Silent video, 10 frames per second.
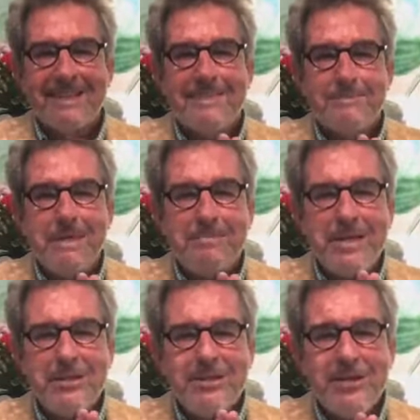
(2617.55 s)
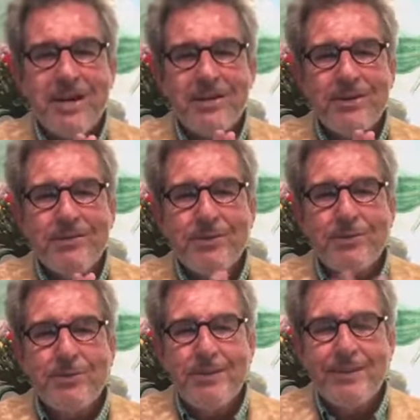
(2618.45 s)
It's been a pleasure sharing
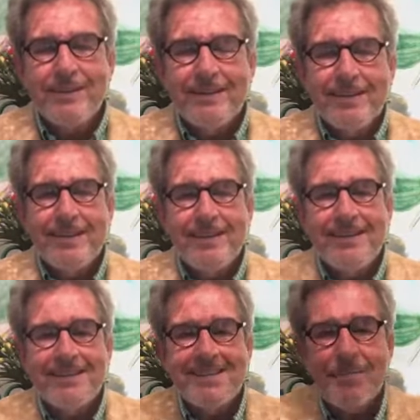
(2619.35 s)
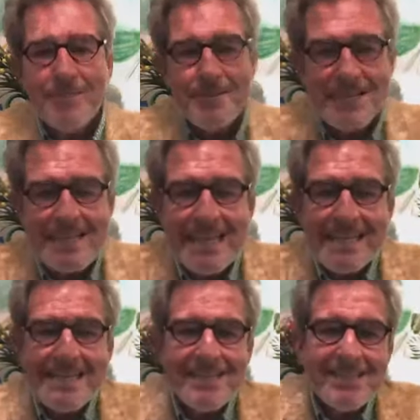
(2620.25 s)
with you some of these
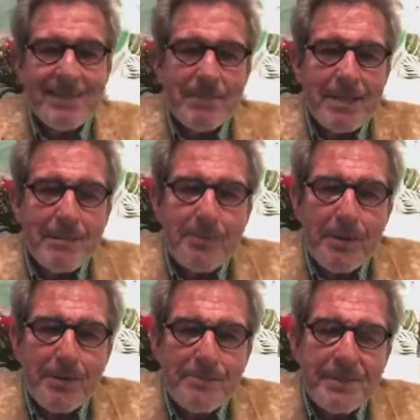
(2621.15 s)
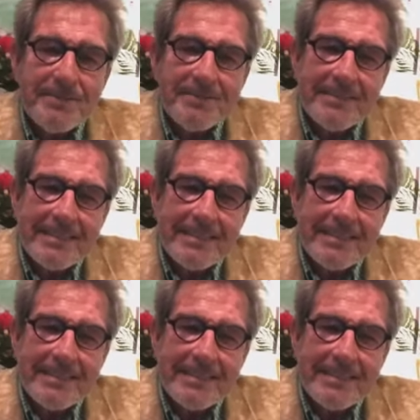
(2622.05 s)
ideas, some of these poems.